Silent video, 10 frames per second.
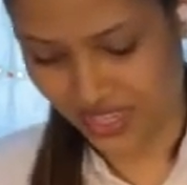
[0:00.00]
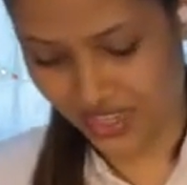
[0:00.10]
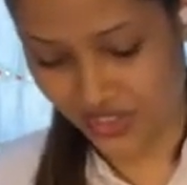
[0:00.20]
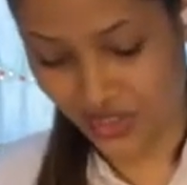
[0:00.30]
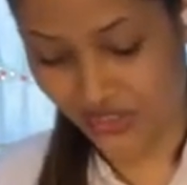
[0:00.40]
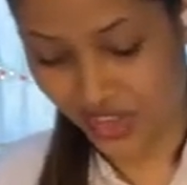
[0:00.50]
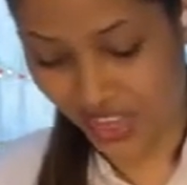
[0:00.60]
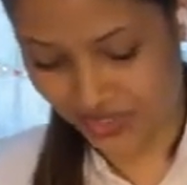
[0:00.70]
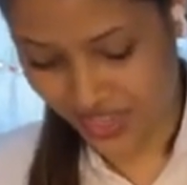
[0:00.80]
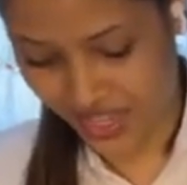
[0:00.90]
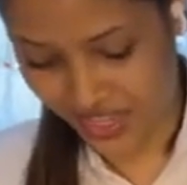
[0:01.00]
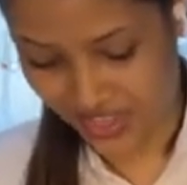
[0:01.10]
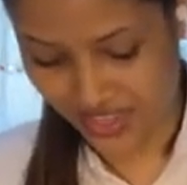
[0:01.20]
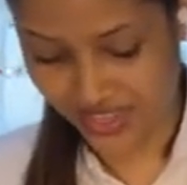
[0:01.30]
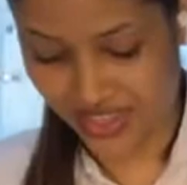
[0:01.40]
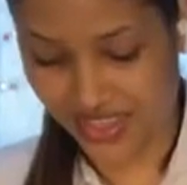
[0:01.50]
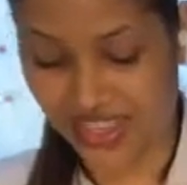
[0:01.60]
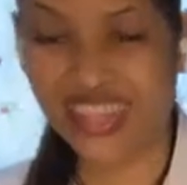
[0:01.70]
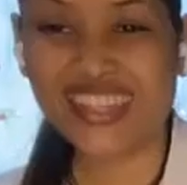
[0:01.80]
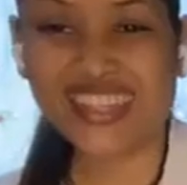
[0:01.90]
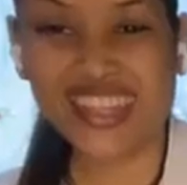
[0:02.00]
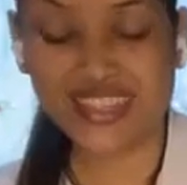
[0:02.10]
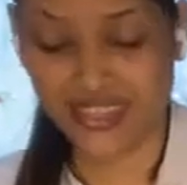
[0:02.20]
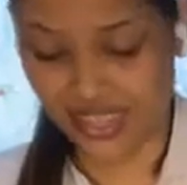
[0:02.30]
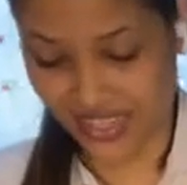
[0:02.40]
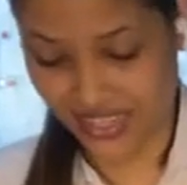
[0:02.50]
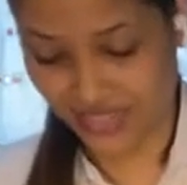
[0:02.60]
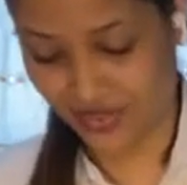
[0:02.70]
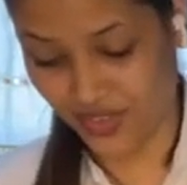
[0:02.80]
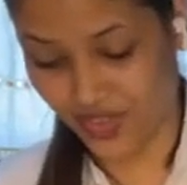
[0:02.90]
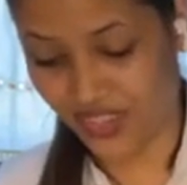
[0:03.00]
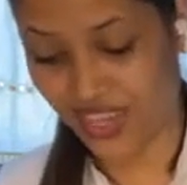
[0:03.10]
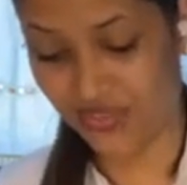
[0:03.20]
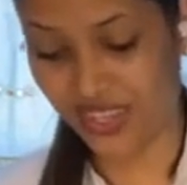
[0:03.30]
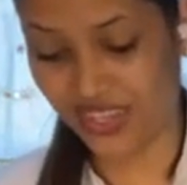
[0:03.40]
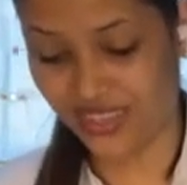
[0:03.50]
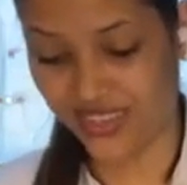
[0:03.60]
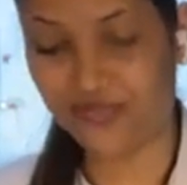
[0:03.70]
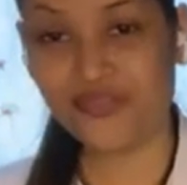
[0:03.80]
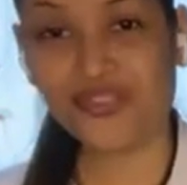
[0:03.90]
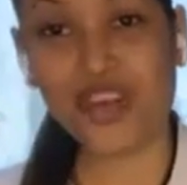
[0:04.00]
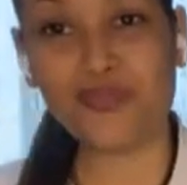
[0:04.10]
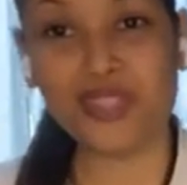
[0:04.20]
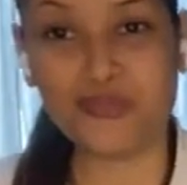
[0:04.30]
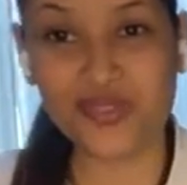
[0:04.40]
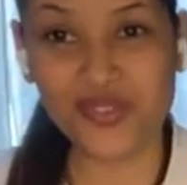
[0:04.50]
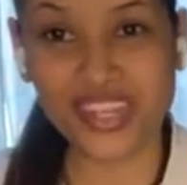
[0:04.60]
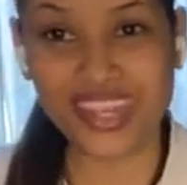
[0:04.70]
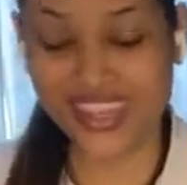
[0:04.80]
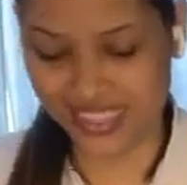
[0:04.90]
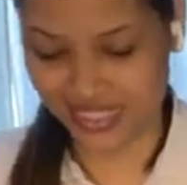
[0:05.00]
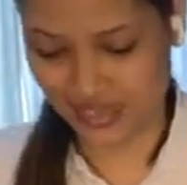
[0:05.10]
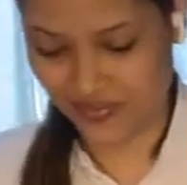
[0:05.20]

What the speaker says: And so if you're having a get-together, guys, if you're just having family movie night,